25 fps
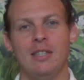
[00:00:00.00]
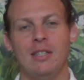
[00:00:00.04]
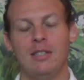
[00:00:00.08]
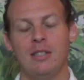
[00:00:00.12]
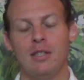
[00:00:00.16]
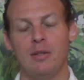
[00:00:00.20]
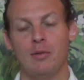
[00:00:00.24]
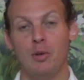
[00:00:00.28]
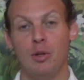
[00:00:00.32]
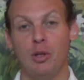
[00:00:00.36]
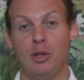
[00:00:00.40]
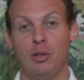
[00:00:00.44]

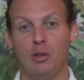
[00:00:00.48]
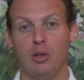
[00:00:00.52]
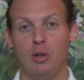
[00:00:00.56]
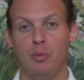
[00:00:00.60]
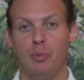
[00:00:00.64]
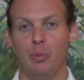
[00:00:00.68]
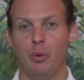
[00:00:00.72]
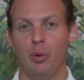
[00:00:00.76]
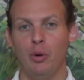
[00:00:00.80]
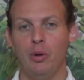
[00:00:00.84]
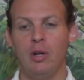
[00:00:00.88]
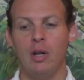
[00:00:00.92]
It's a really
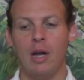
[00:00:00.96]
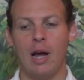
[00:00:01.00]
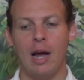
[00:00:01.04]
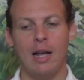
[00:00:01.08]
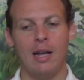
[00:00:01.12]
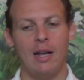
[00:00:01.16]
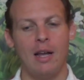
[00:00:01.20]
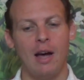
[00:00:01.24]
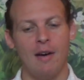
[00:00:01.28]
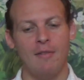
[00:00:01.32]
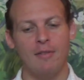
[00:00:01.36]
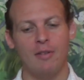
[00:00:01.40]
good book.
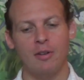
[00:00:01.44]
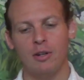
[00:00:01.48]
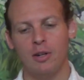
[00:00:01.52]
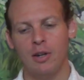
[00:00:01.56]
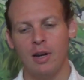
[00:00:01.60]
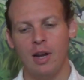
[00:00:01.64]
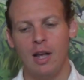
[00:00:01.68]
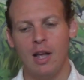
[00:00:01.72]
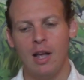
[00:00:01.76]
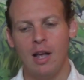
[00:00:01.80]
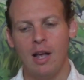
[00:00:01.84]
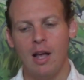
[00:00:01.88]
I
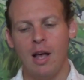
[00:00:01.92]
cover